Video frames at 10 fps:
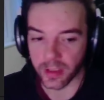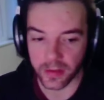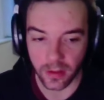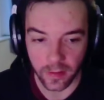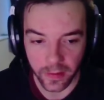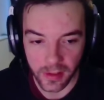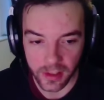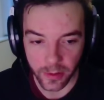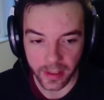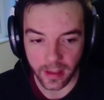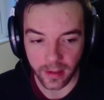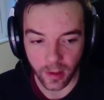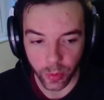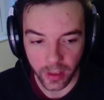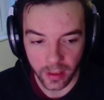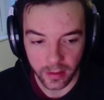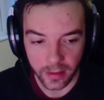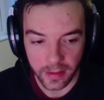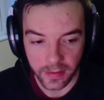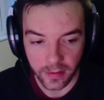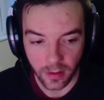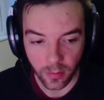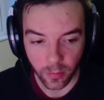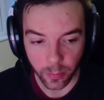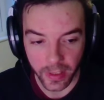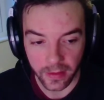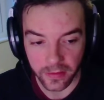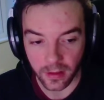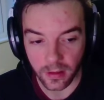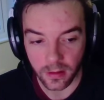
So I think slowing it down a little bit is better.